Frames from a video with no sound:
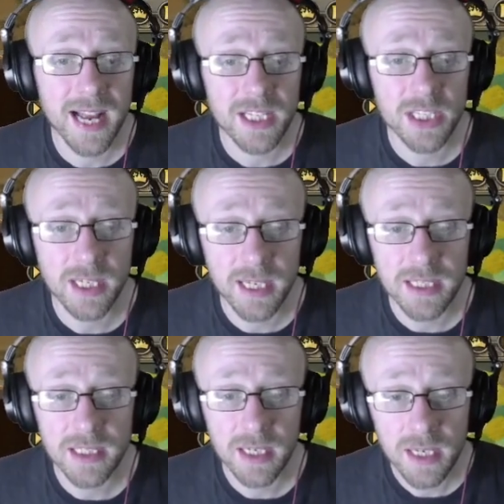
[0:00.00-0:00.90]
actually
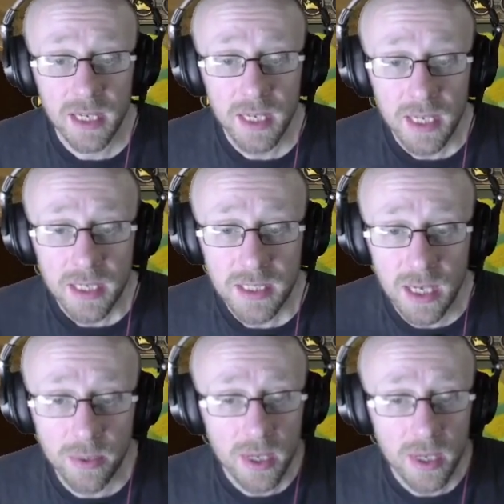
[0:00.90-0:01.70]
is. So